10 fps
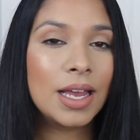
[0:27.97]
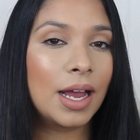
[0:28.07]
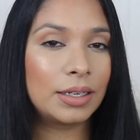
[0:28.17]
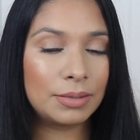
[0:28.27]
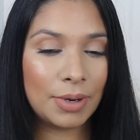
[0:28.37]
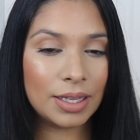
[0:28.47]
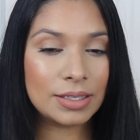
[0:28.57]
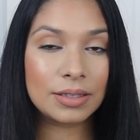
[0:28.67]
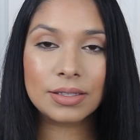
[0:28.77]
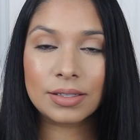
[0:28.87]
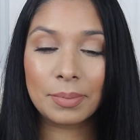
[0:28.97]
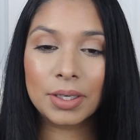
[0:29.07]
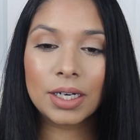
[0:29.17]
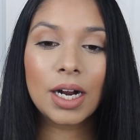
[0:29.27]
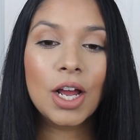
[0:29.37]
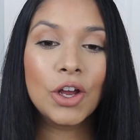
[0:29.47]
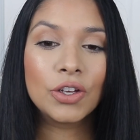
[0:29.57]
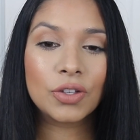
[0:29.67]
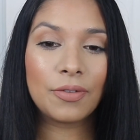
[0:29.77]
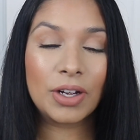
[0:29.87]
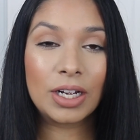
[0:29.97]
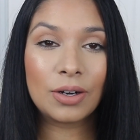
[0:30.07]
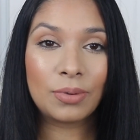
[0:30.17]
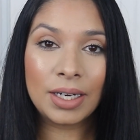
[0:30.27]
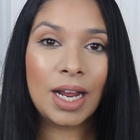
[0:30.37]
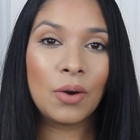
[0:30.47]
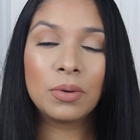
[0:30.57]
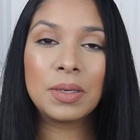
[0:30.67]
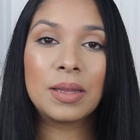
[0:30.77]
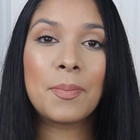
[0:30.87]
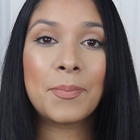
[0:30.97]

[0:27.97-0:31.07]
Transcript: I did buy this in the summer, so I figured right now would be the